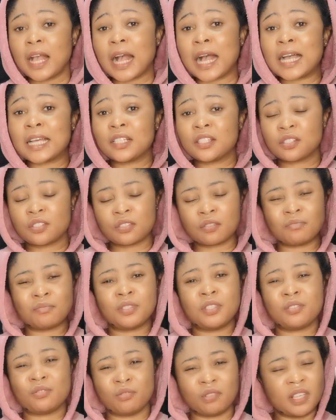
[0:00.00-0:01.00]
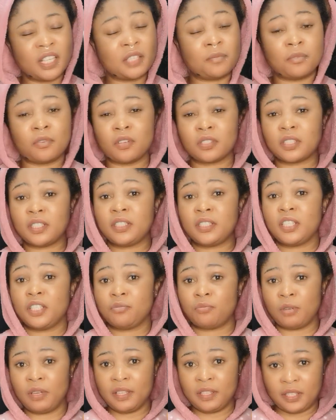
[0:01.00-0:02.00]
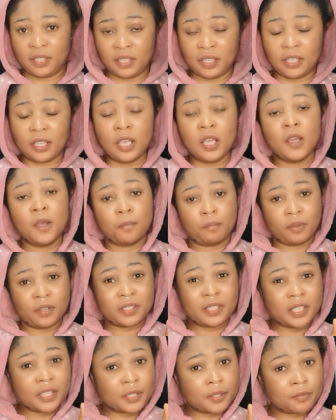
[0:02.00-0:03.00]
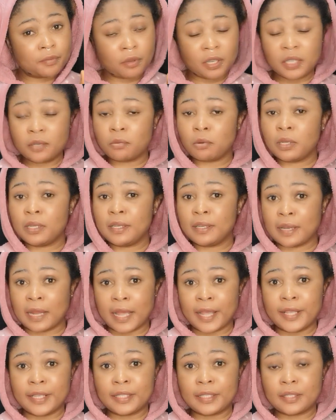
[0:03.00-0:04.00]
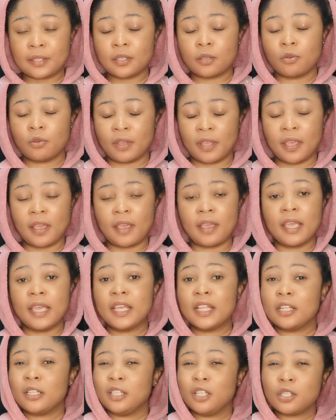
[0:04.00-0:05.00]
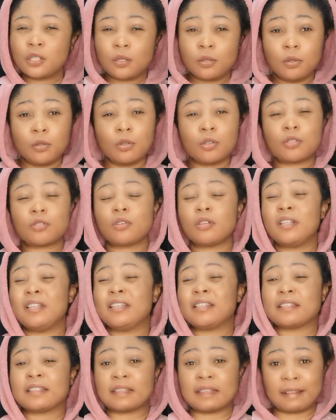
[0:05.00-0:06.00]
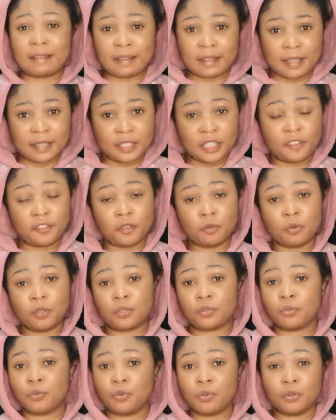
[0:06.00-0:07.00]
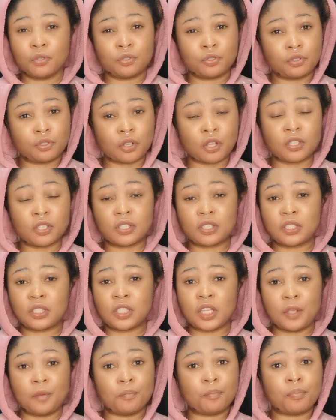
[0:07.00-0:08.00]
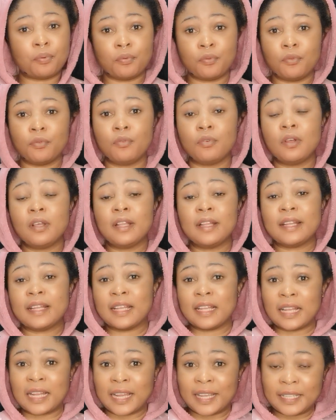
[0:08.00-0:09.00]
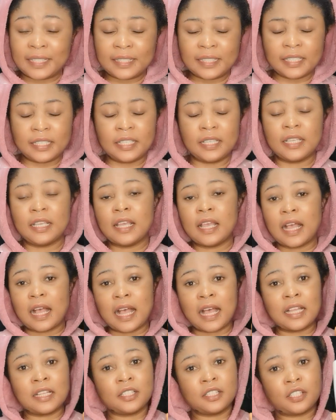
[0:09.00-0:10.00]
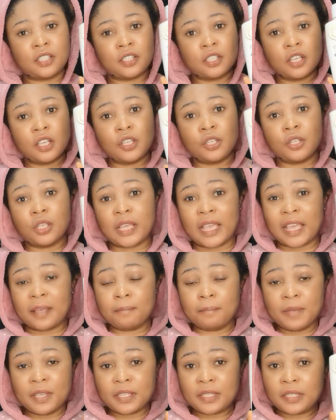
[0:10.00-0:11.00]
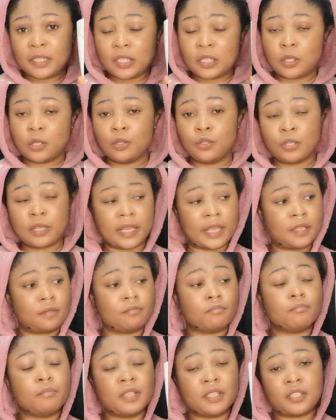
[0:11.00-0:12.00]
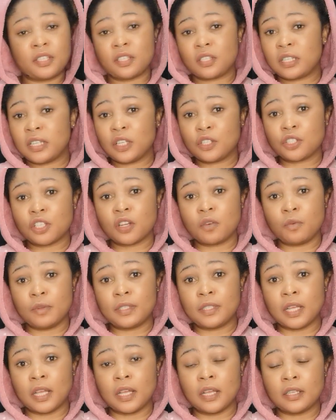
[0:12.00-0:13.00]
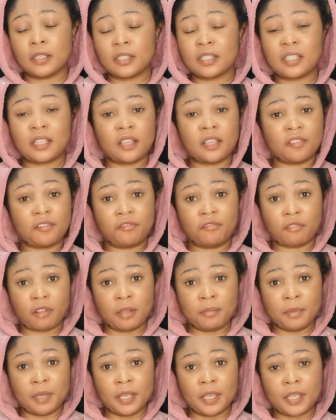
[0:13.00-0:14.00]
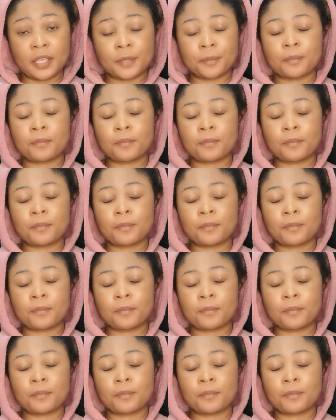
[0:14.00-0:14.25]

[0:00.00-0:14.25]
add something to it because it is really thick, but it's really nice. Okay, this lotion is nice if you want to go just simple lightening, and you can mix this lotion with skin free milk.